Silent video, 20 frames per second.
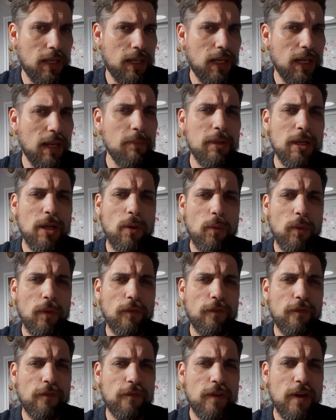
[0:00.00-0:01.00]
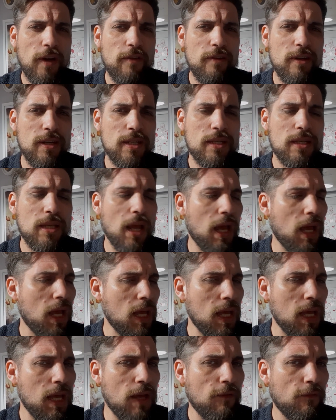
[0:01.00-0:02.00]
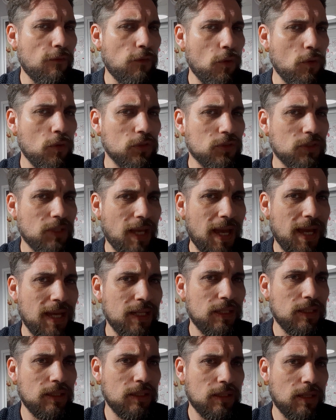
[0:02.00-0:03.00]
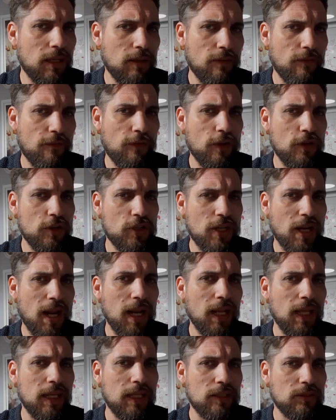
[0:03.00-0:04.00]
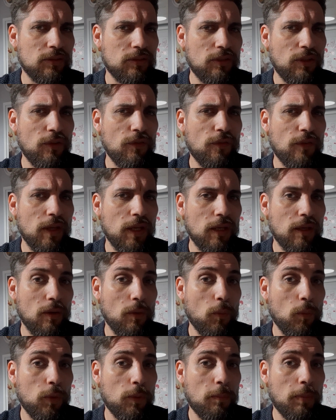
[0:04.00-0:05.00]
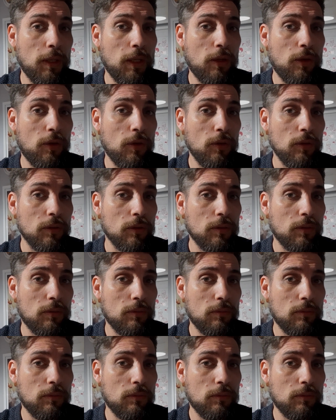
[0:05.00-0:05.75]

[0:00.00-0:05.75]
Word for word: let me know what theories, uh, thoughts and functionalities you think would be good